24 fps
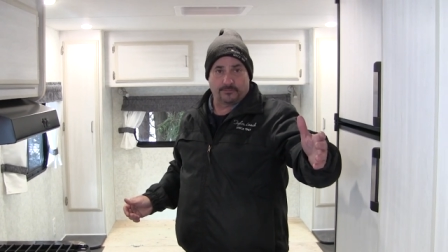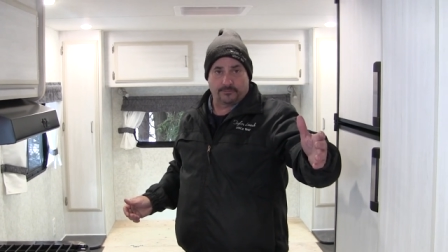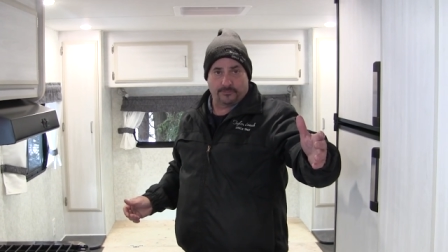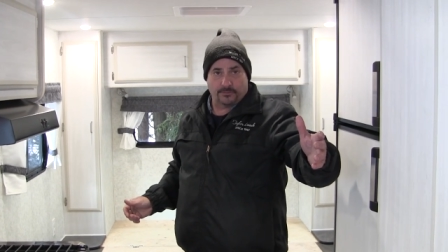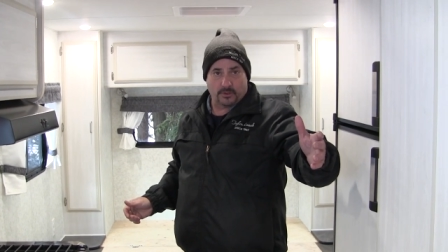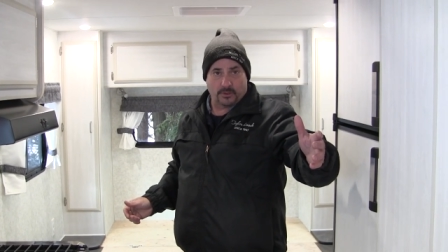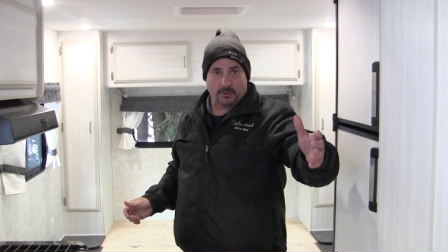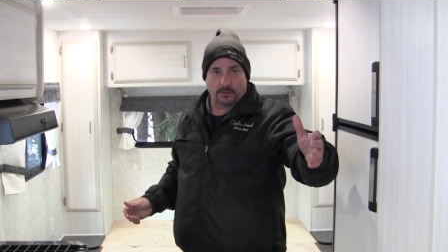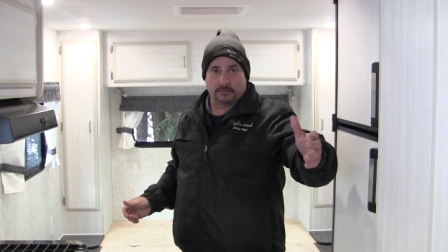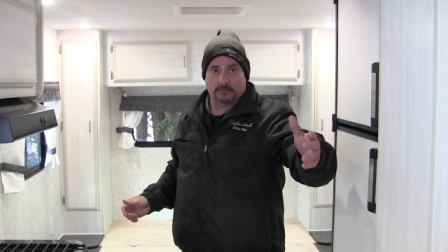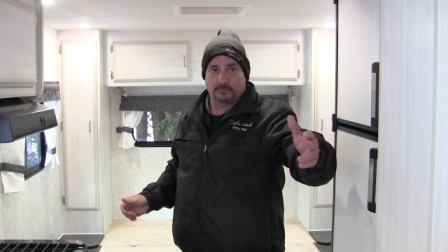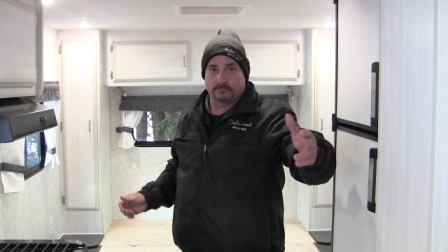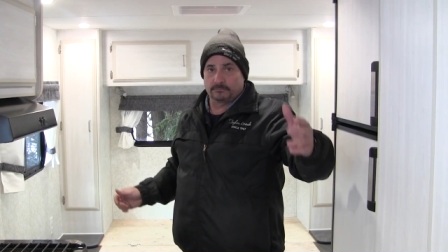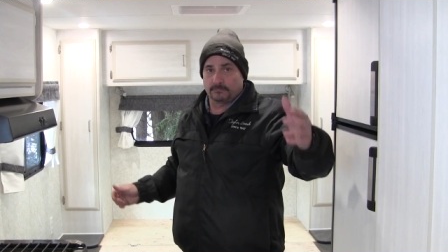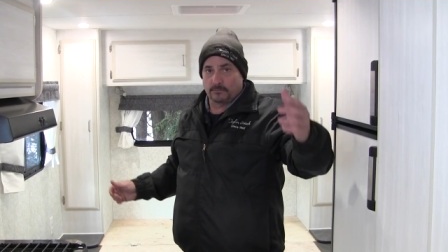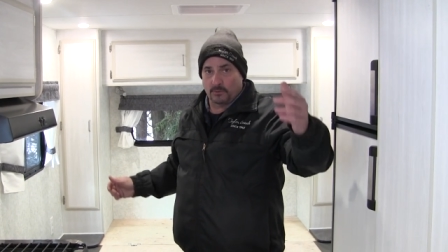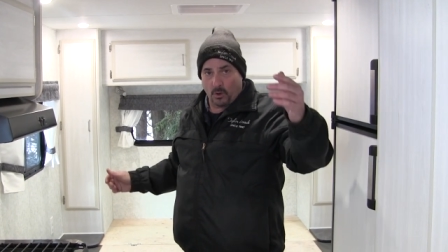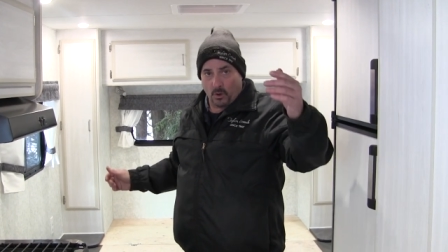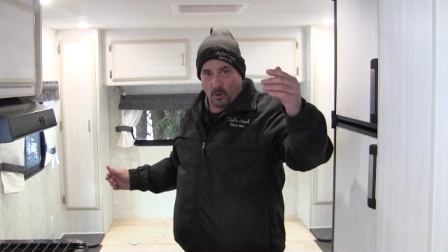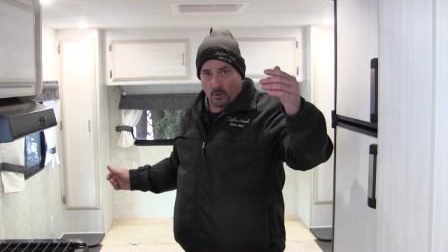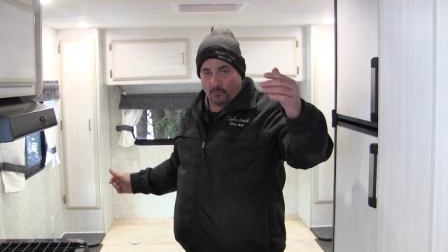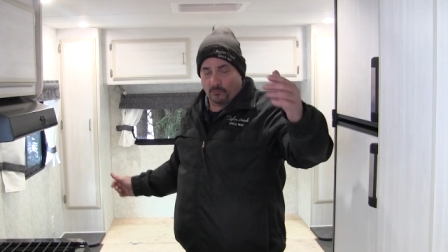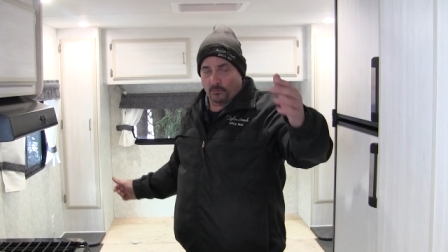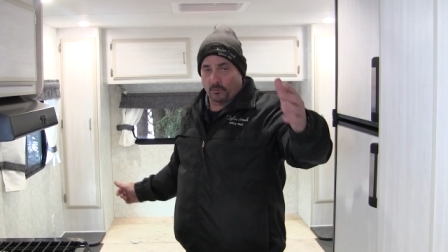foot
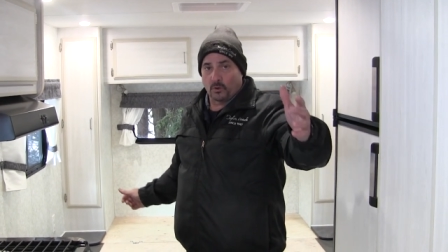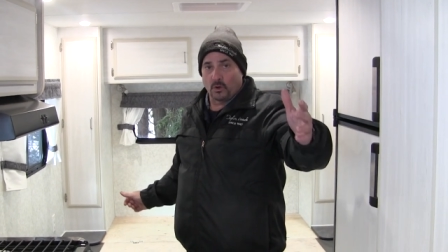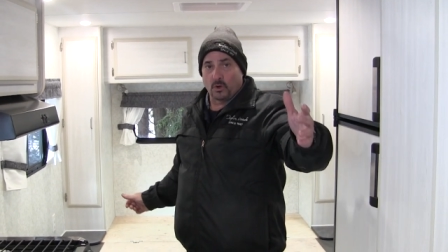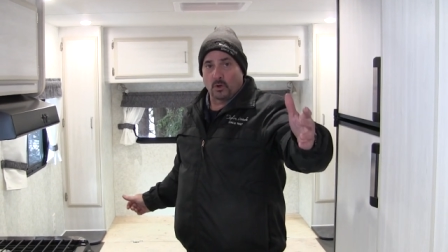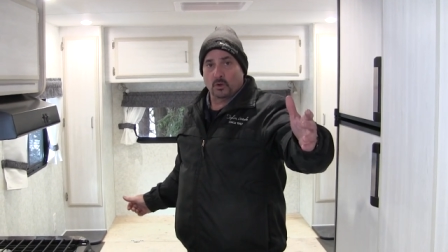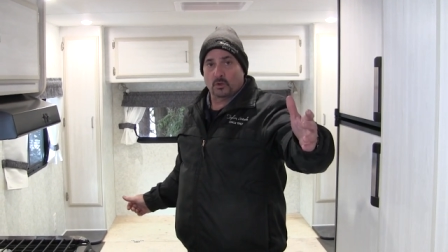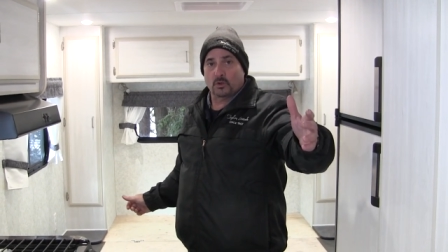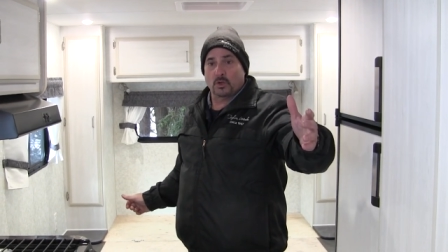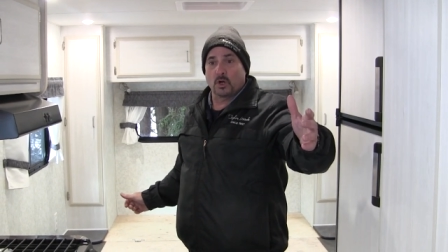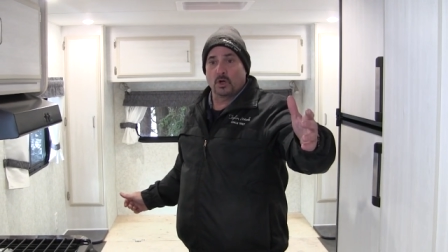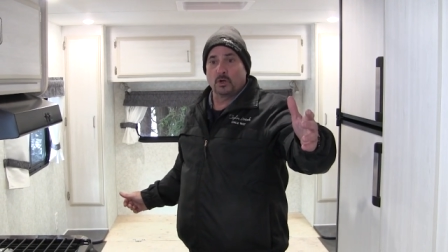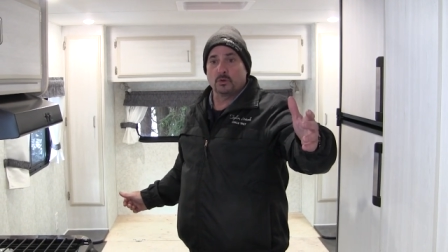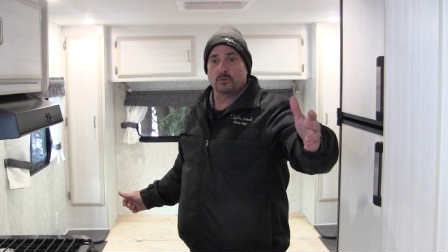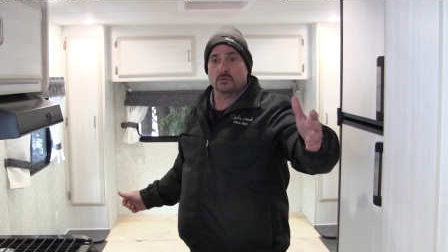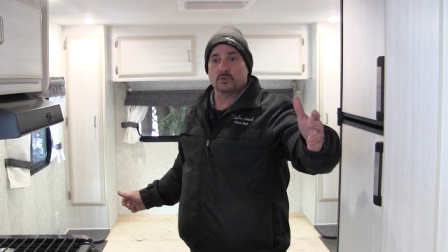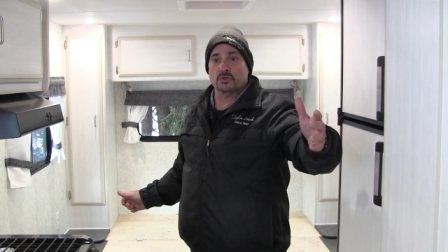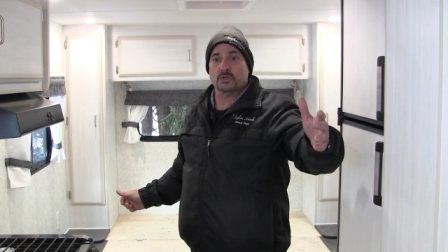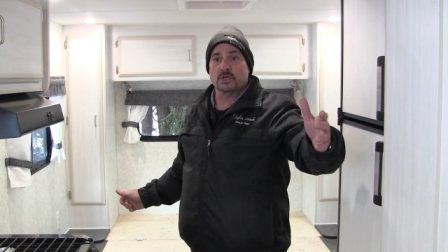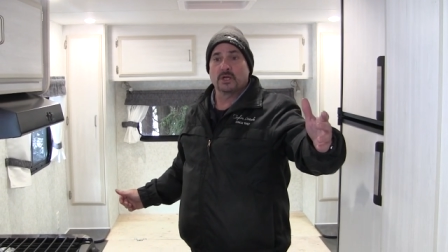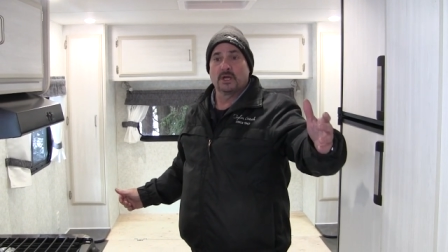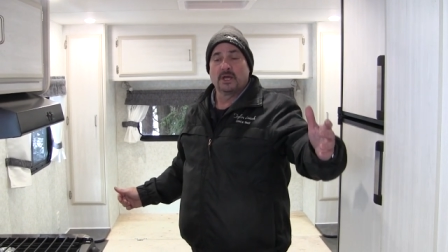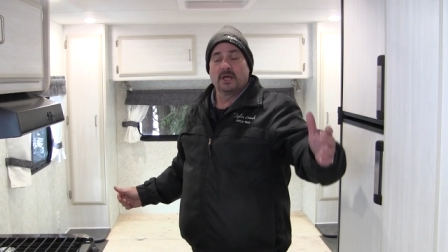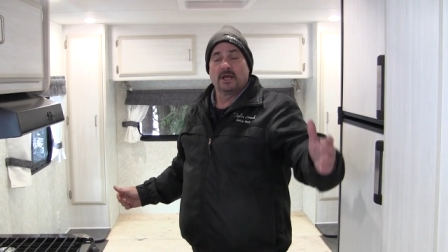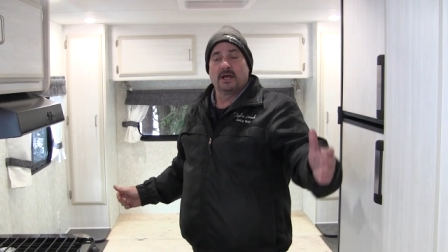overall
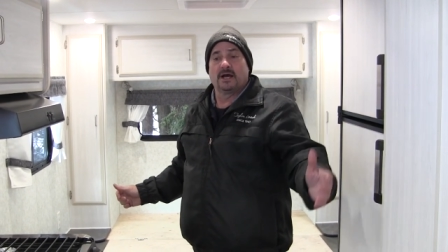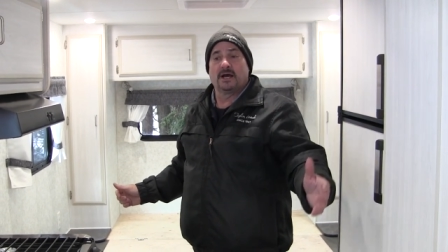coach.